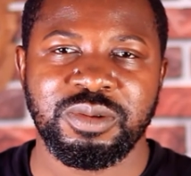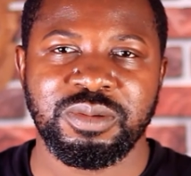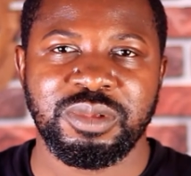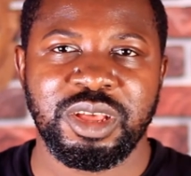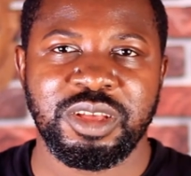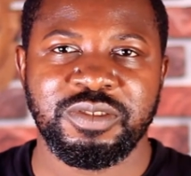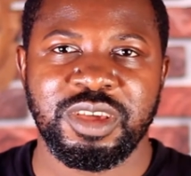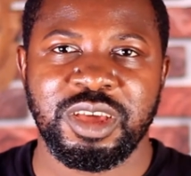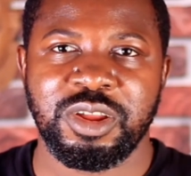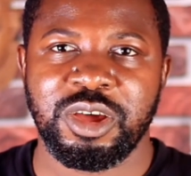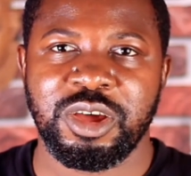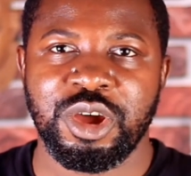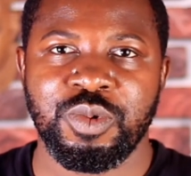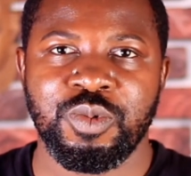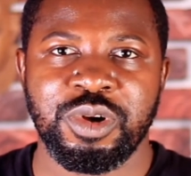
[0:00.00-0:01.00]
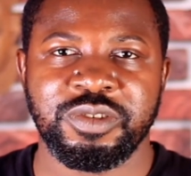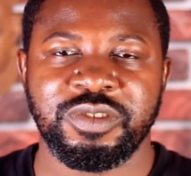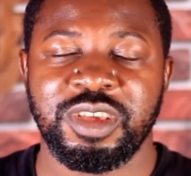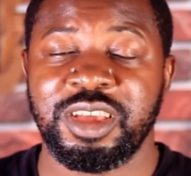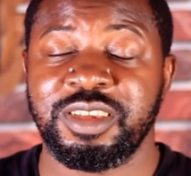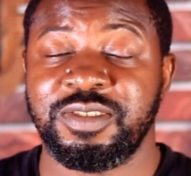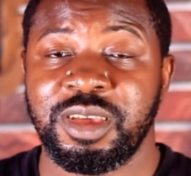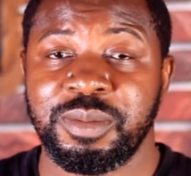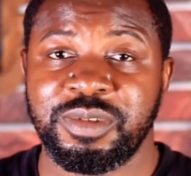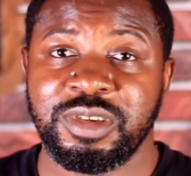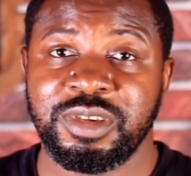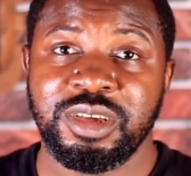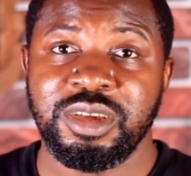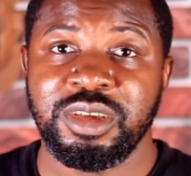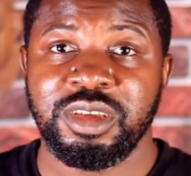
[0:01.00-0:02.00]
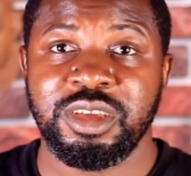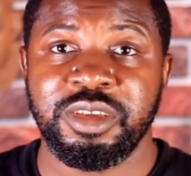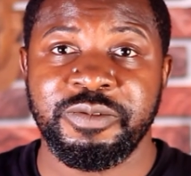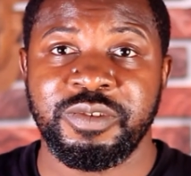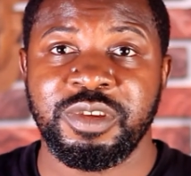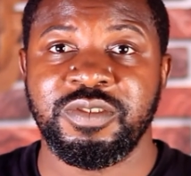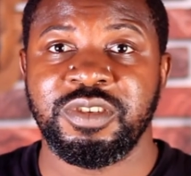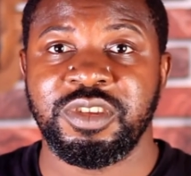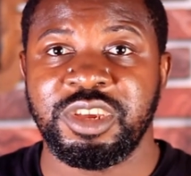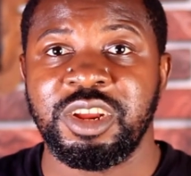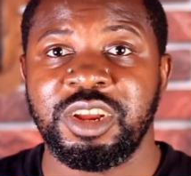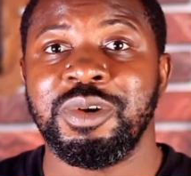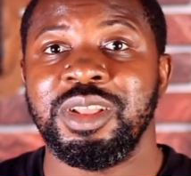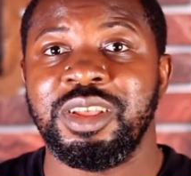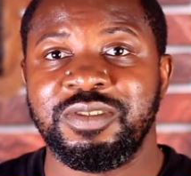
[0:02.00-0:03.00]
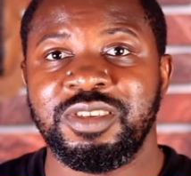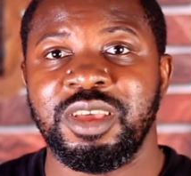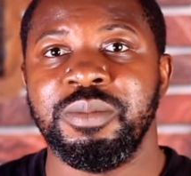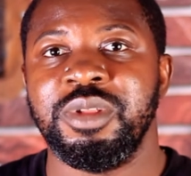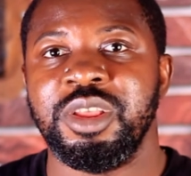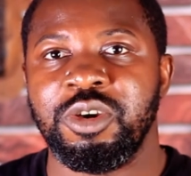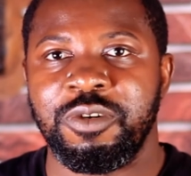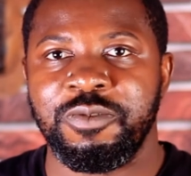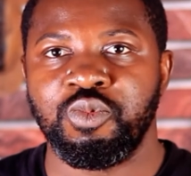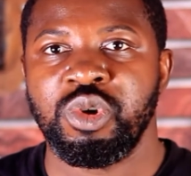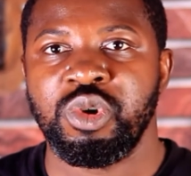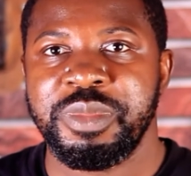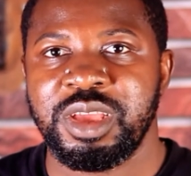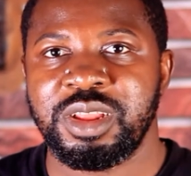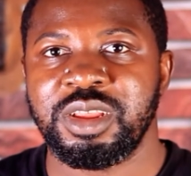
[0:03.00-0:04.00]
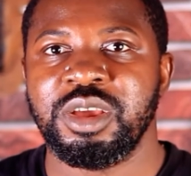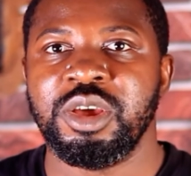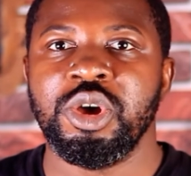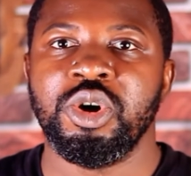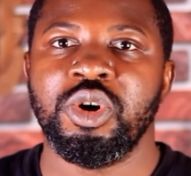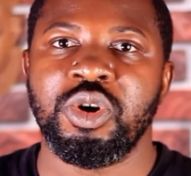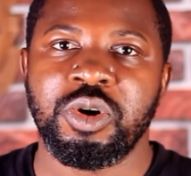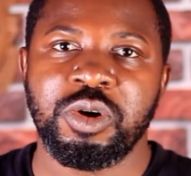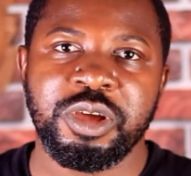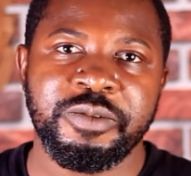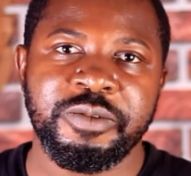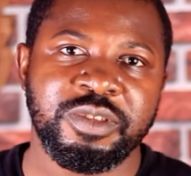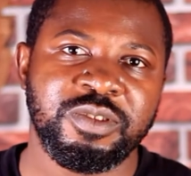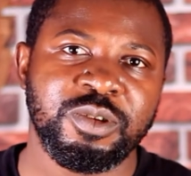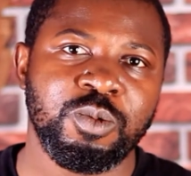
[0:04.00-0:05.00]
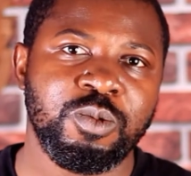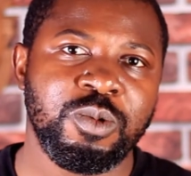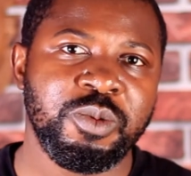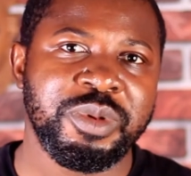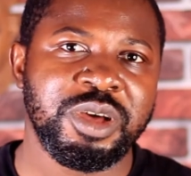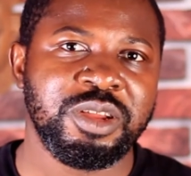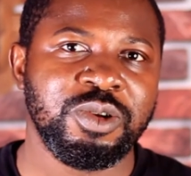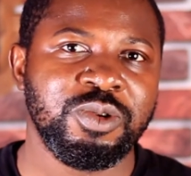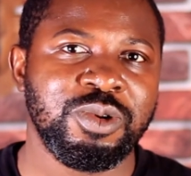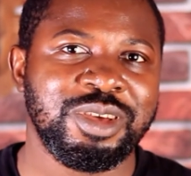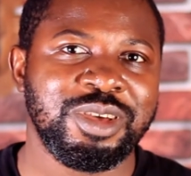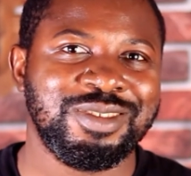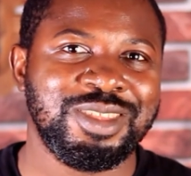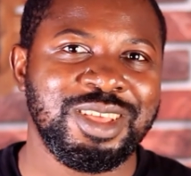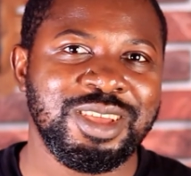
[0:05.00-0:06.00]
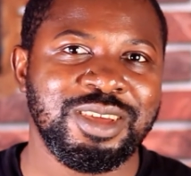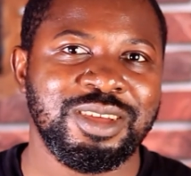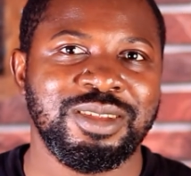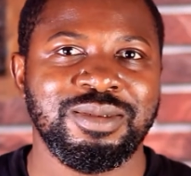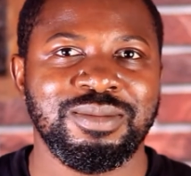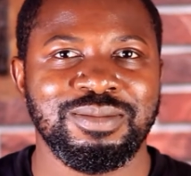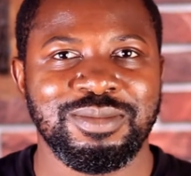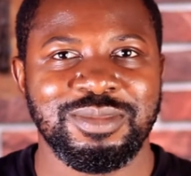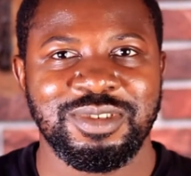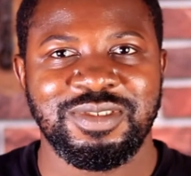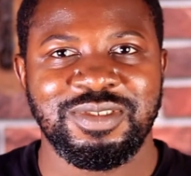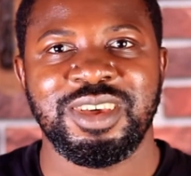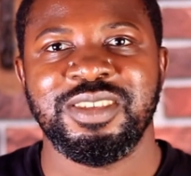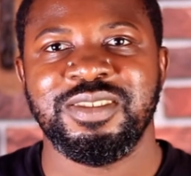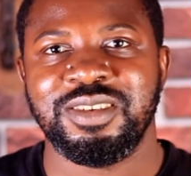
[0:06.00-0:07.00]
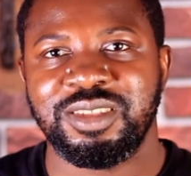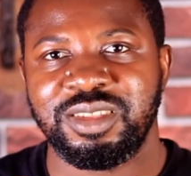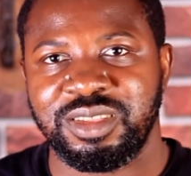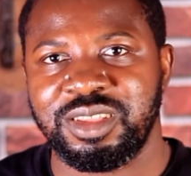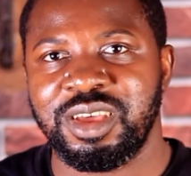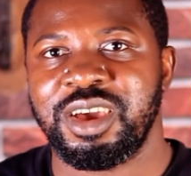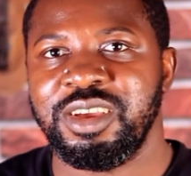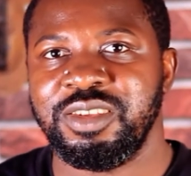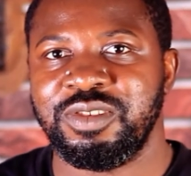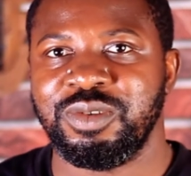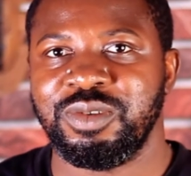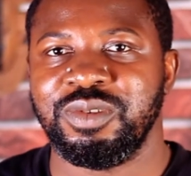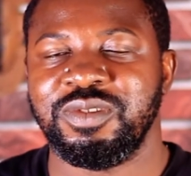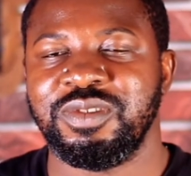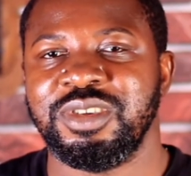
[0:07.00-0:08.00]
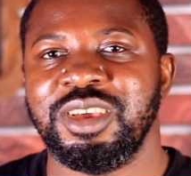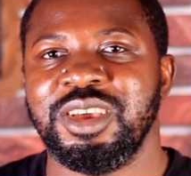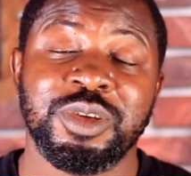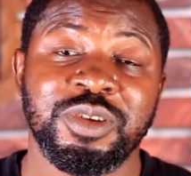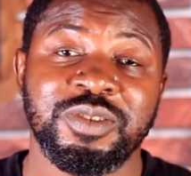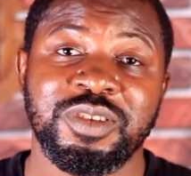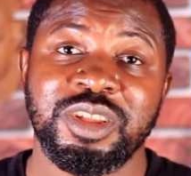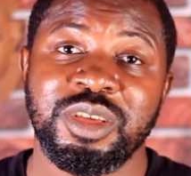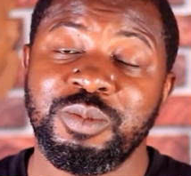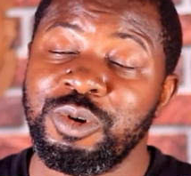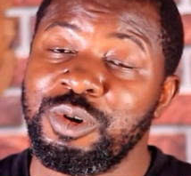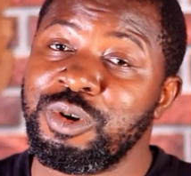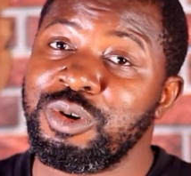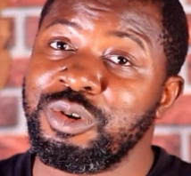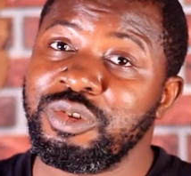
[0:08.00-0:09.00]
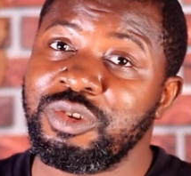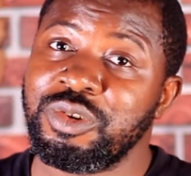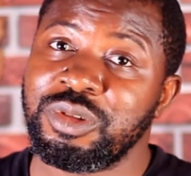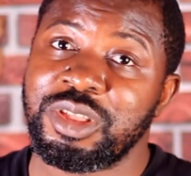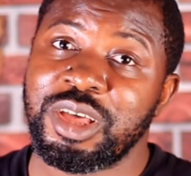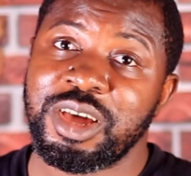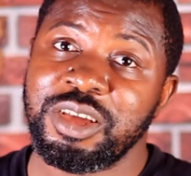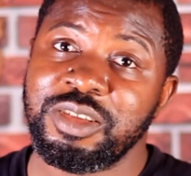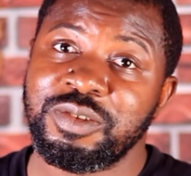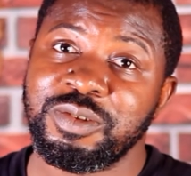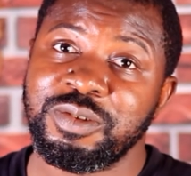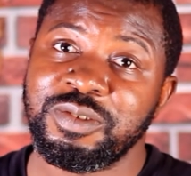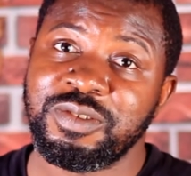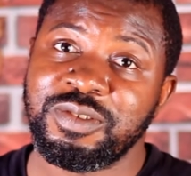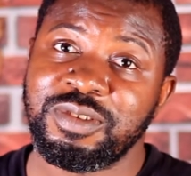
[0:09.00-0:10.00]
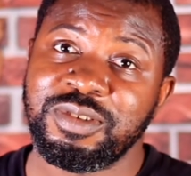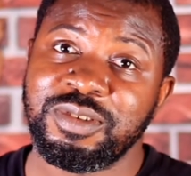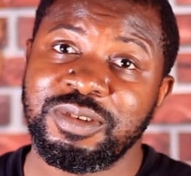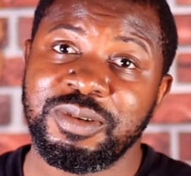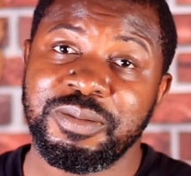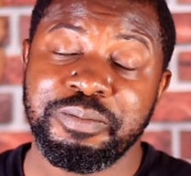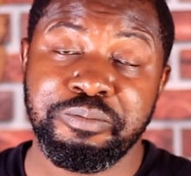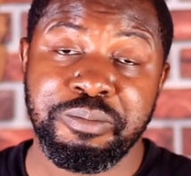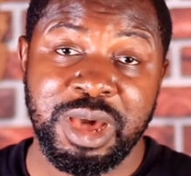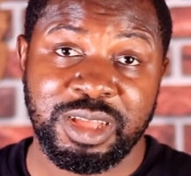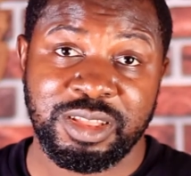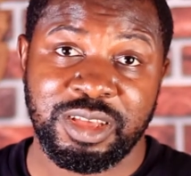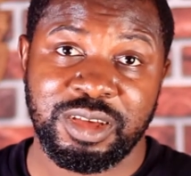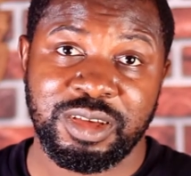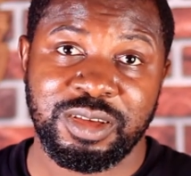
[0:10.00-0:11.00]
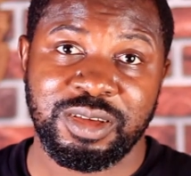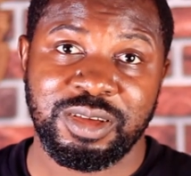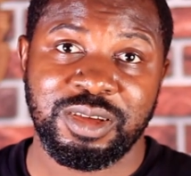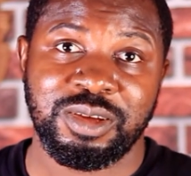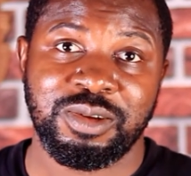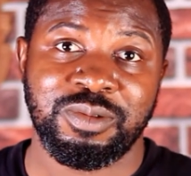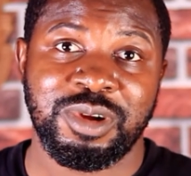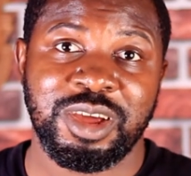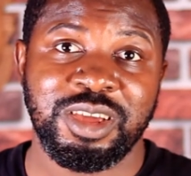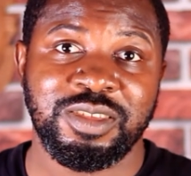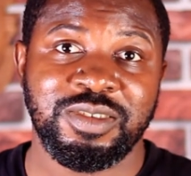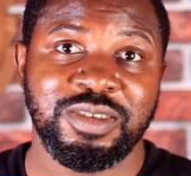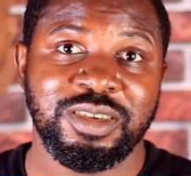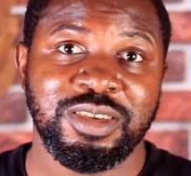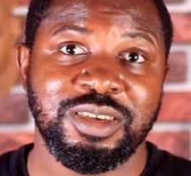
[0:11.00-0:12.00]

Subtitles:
That's kind of how it works, except if it's a General Assembly of women, or if it's a woman who has taken certain titles, because in Igbo culture, titles matter, right?